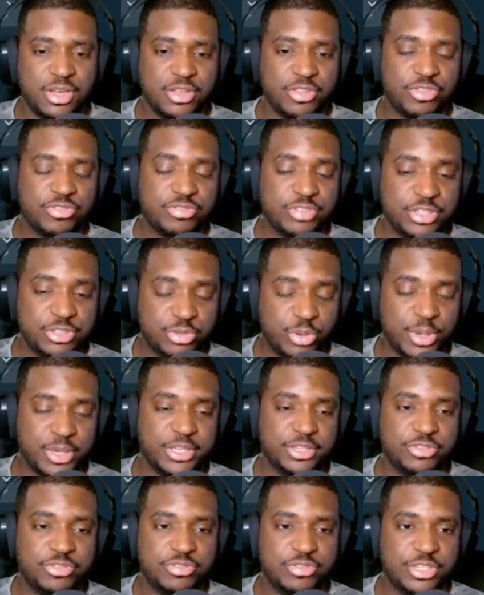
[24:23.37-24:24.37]

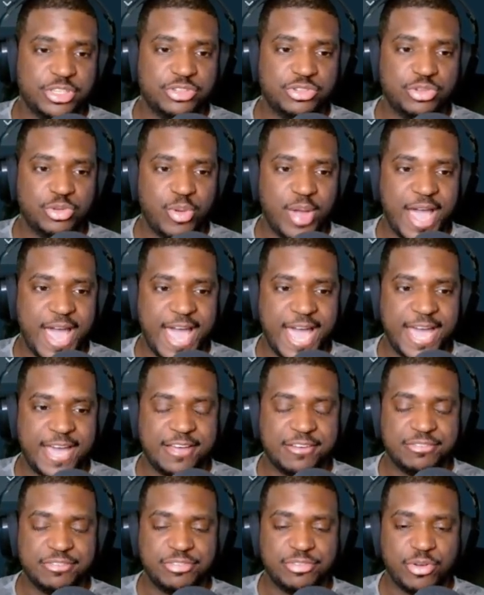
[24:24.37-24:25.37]
323 to
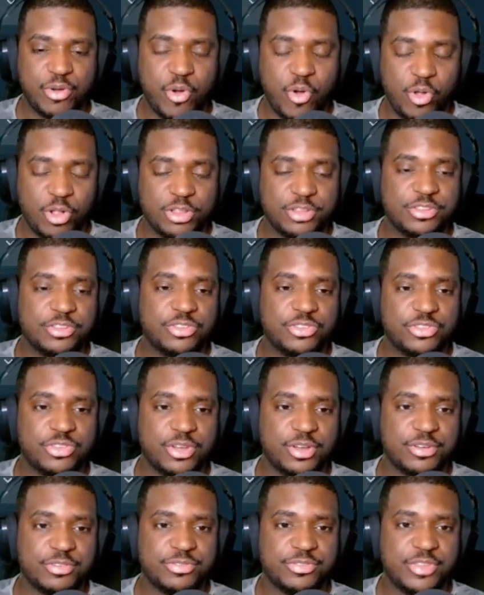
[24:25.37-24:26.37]
have all of the
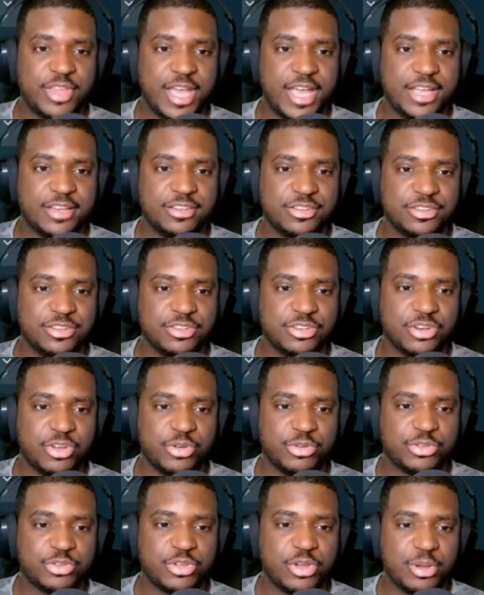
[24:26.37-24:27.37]
stuff that
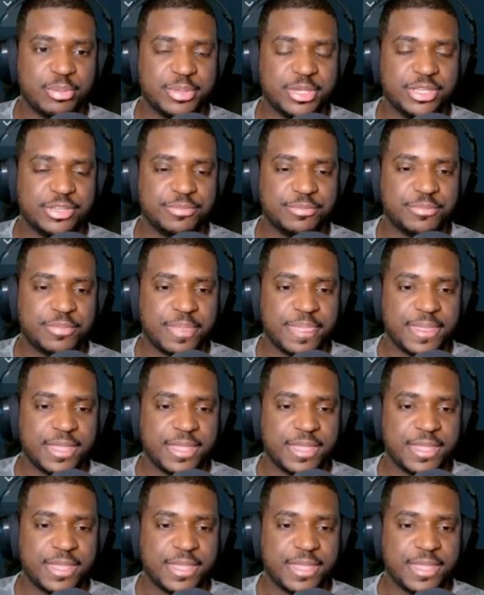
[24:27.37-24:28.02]
is coming in